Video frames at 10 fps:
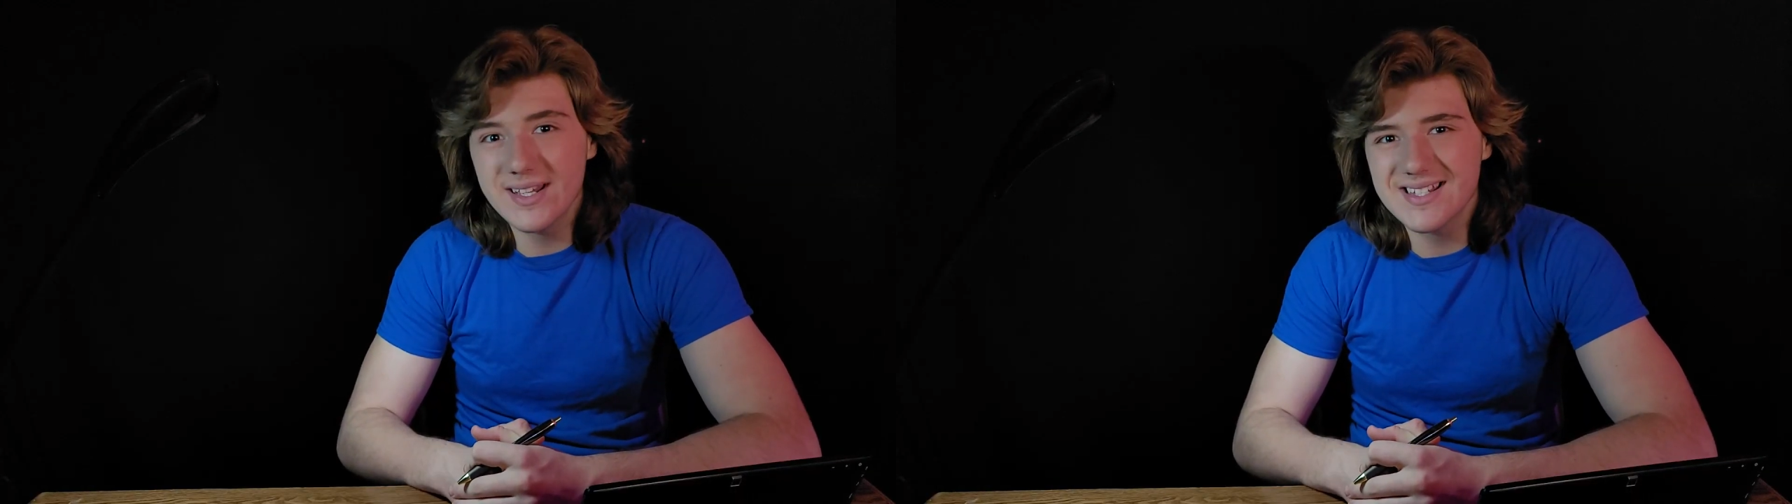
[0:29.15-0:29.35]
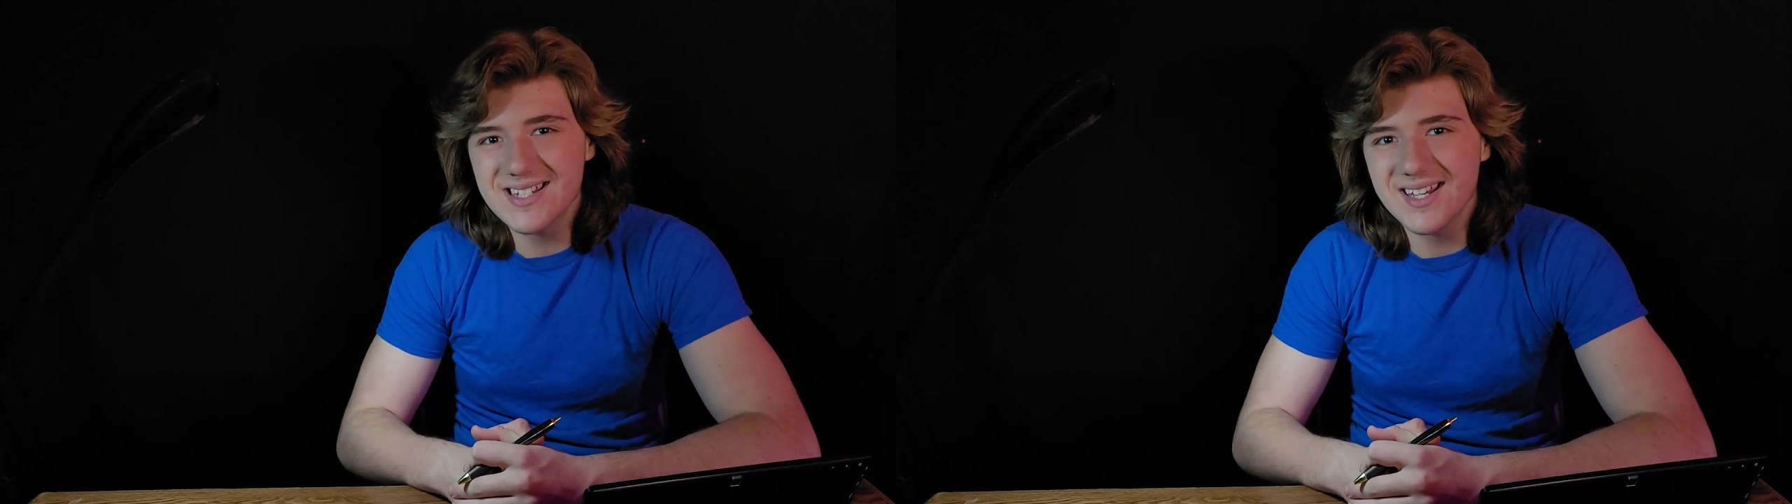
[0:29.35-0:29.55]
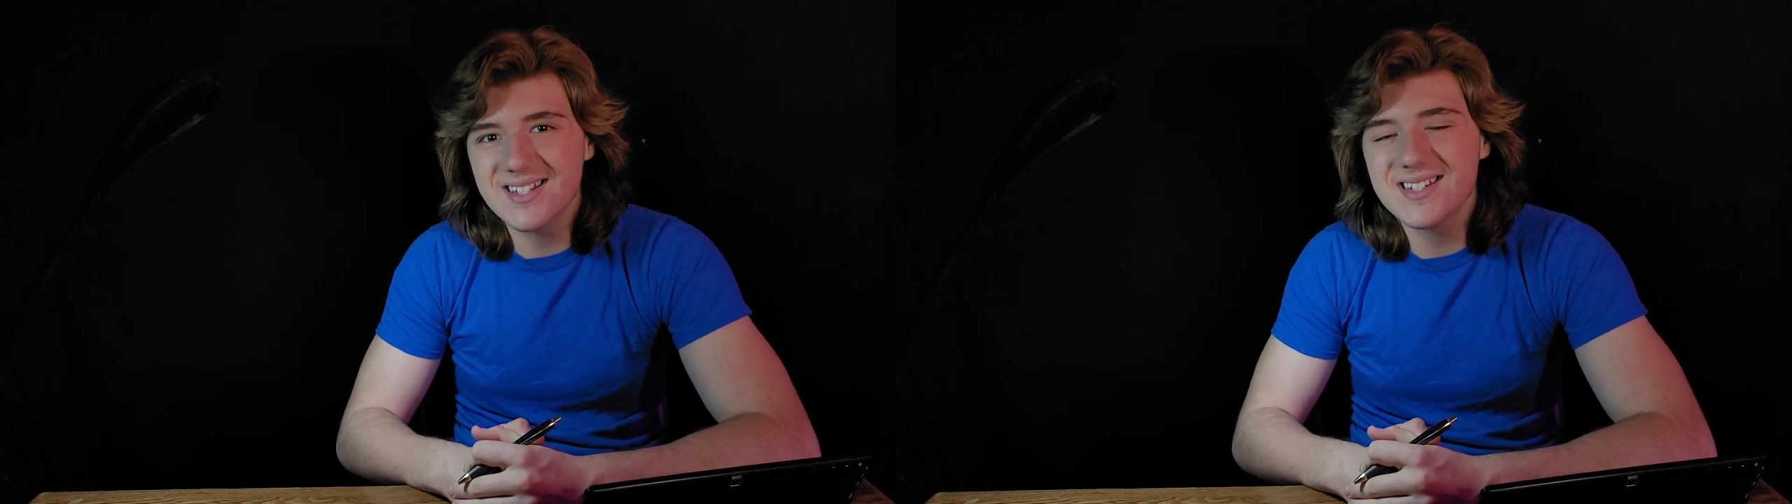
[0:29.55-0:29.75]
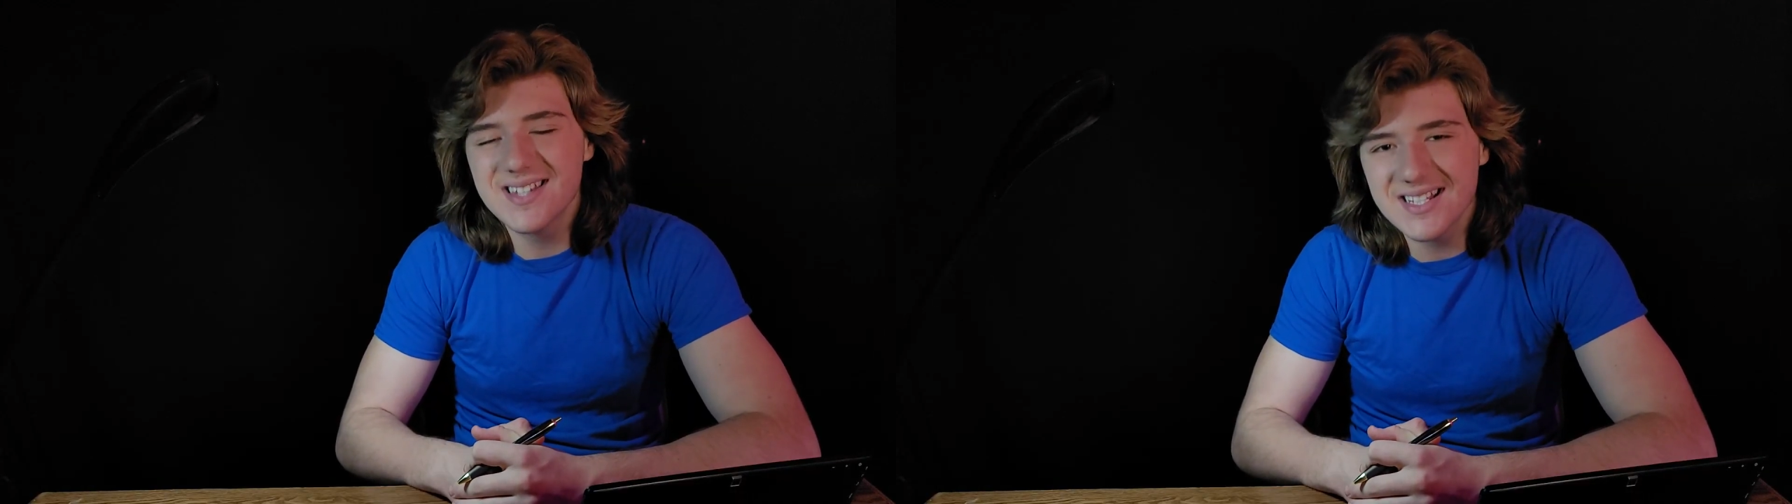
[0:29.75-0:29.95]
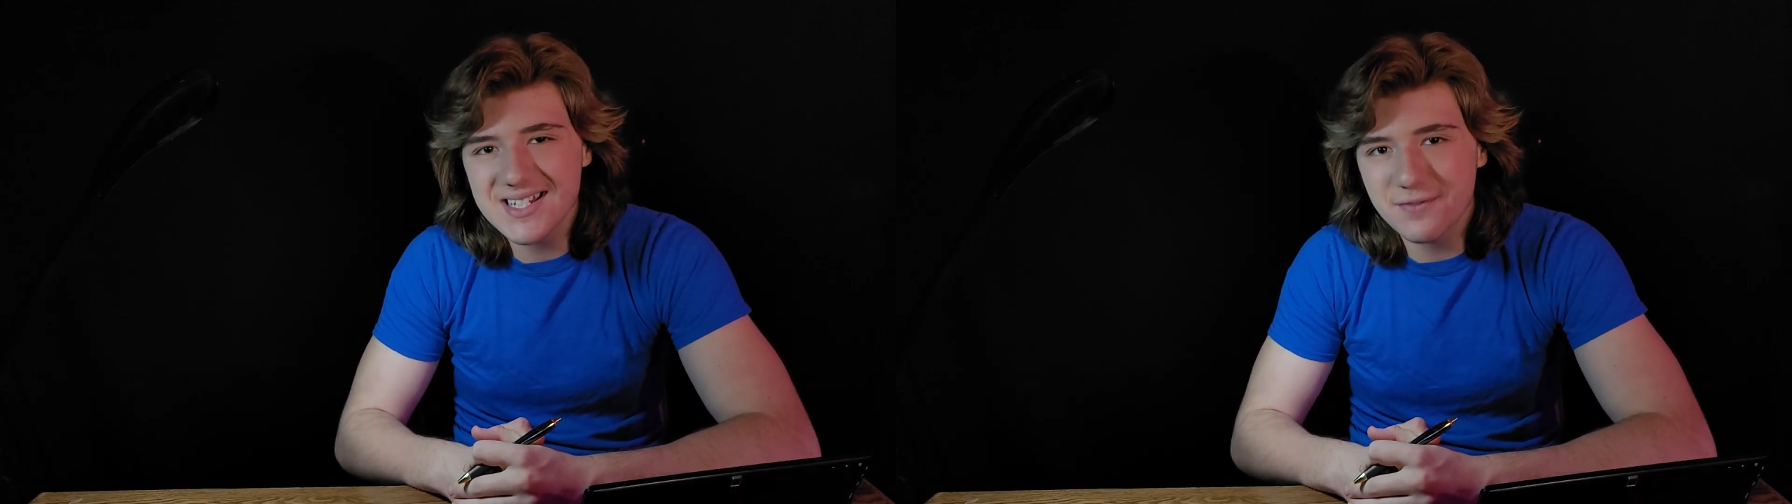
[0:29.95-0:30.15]
extinct
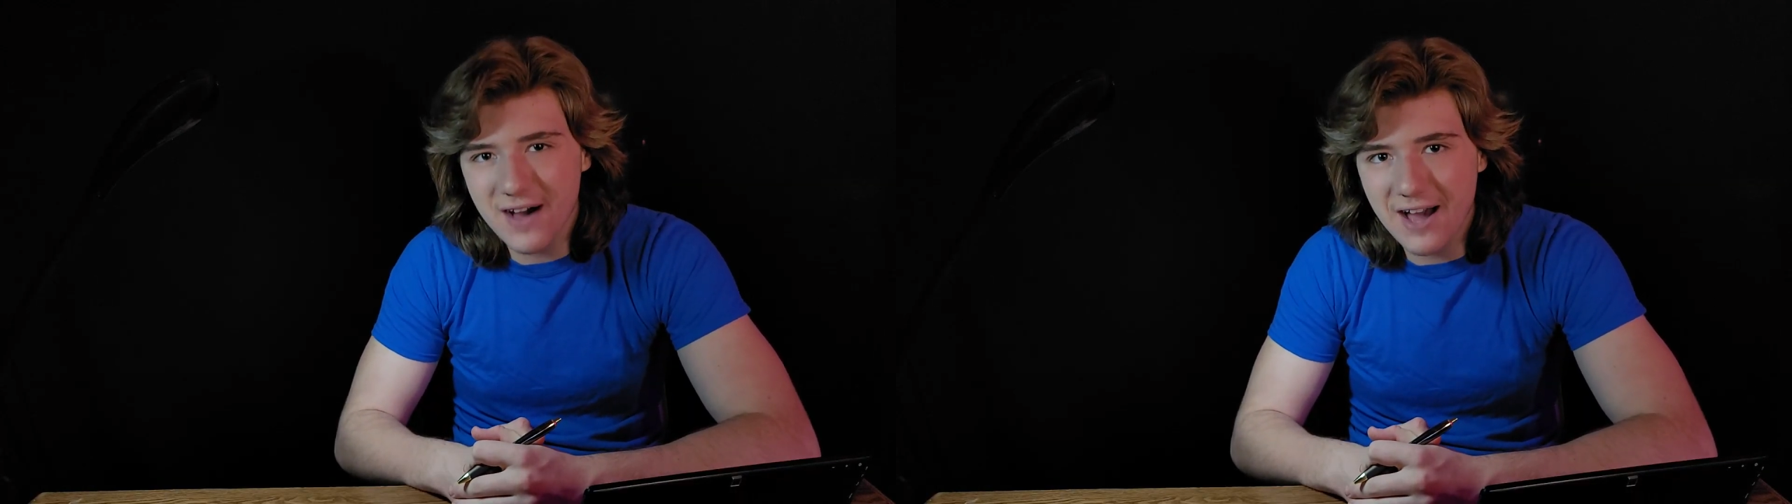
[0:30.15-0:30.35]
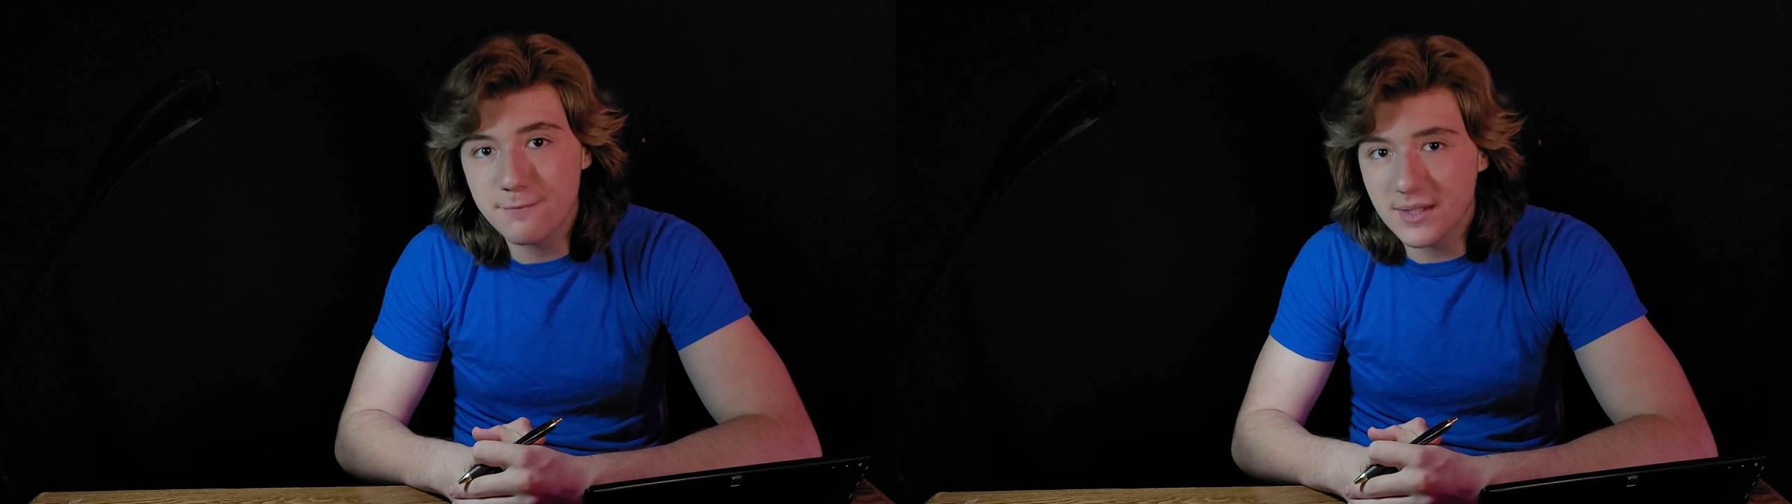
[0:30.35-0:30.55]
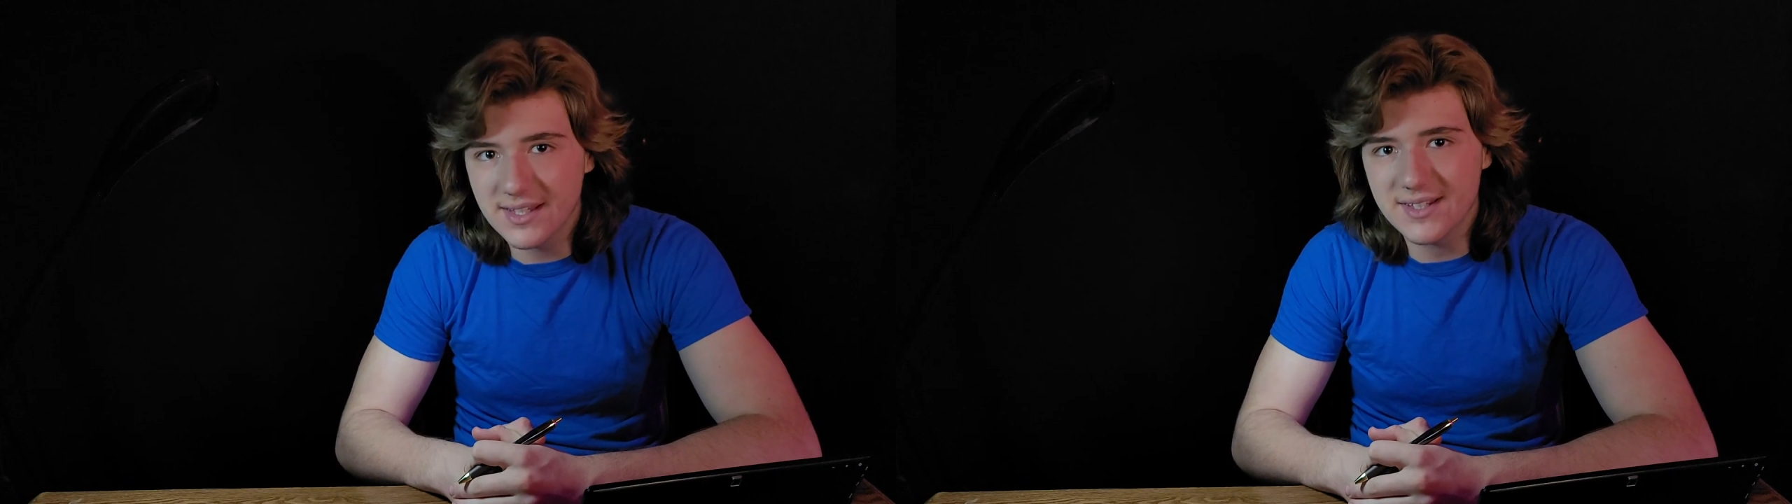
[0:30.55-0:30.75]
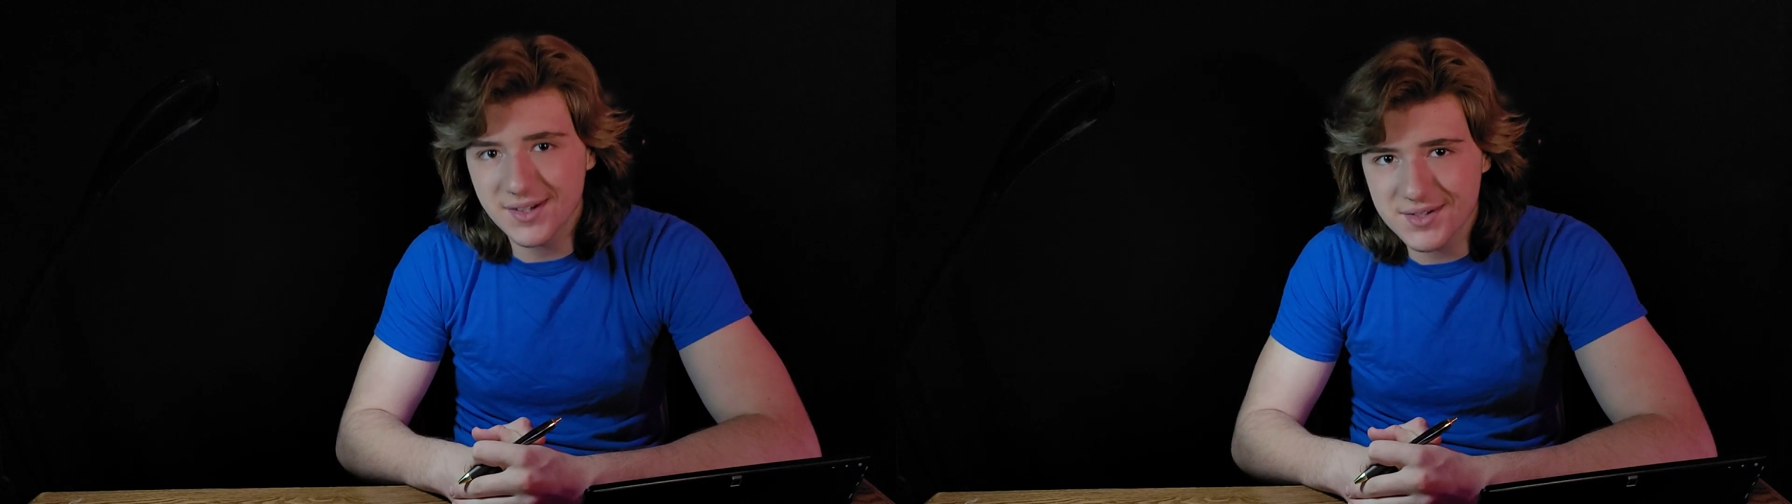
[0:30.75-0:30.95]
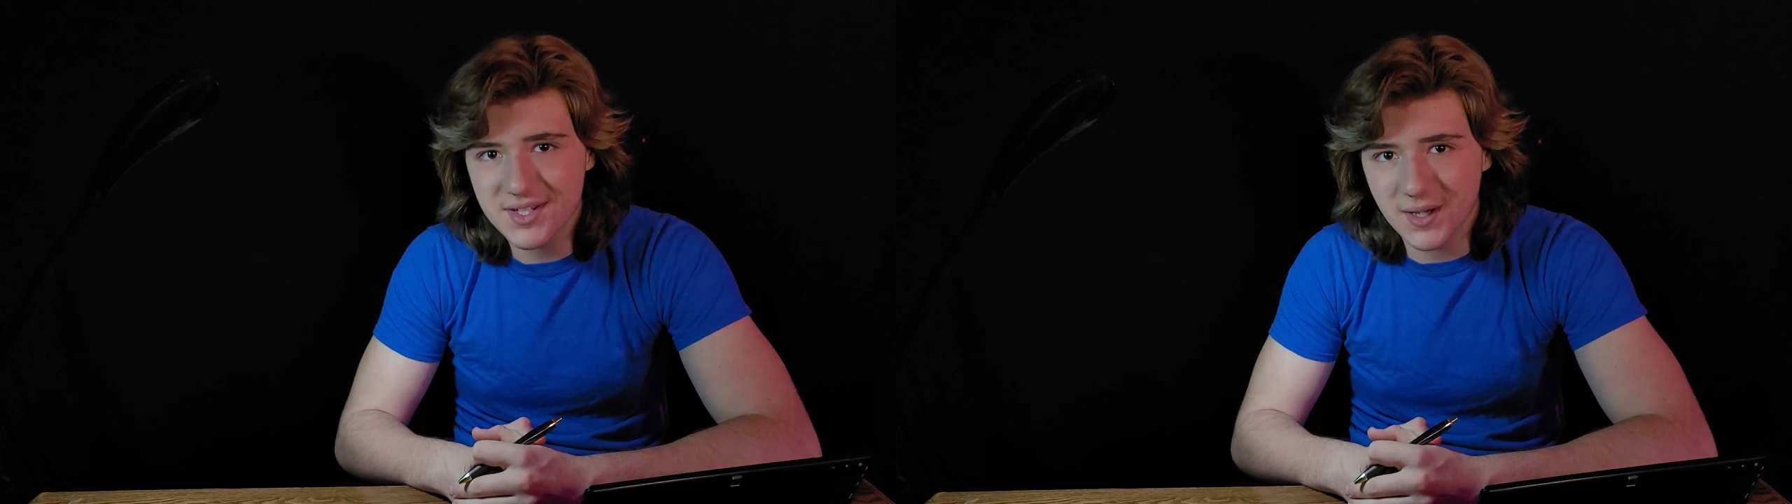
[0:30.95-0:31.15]
65 million
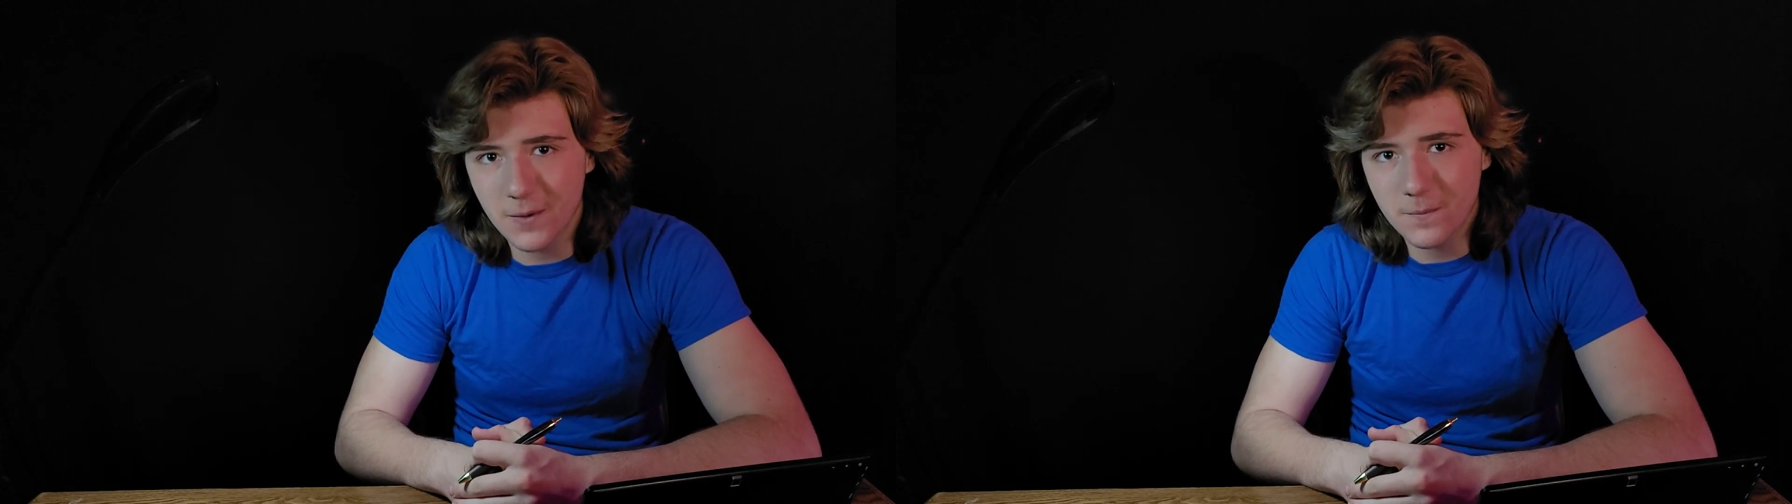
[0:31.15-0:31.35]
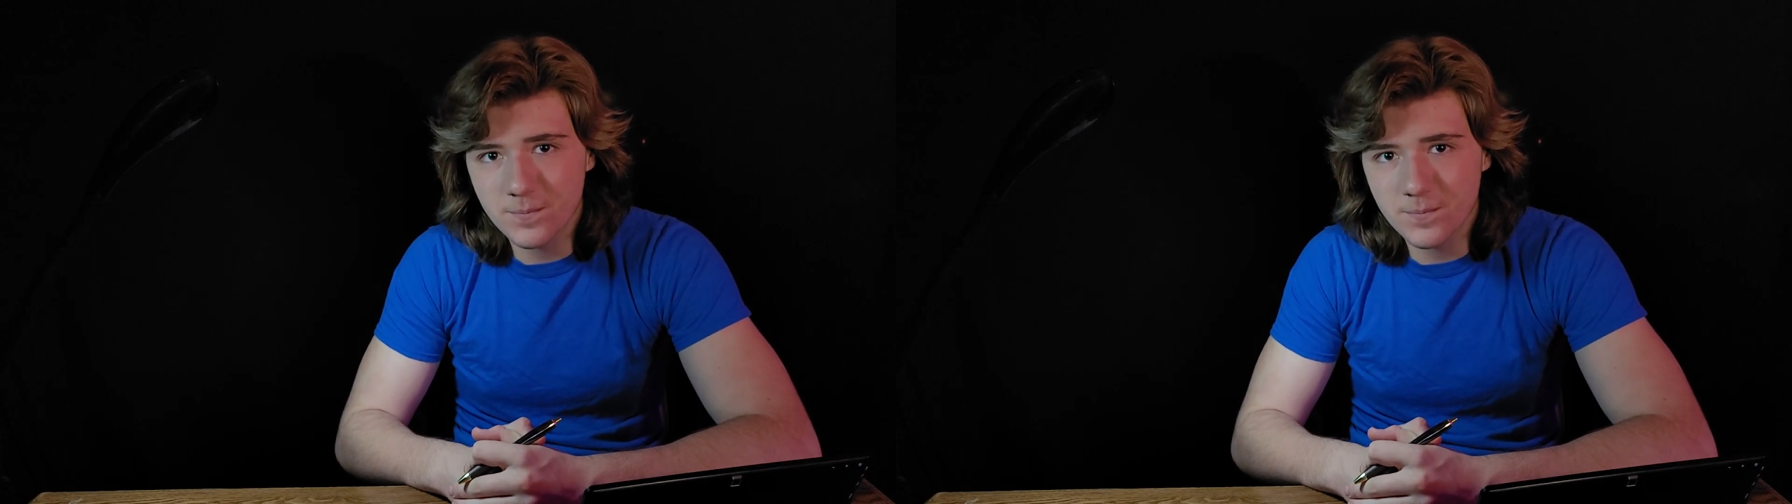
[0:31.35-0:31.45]
years ago.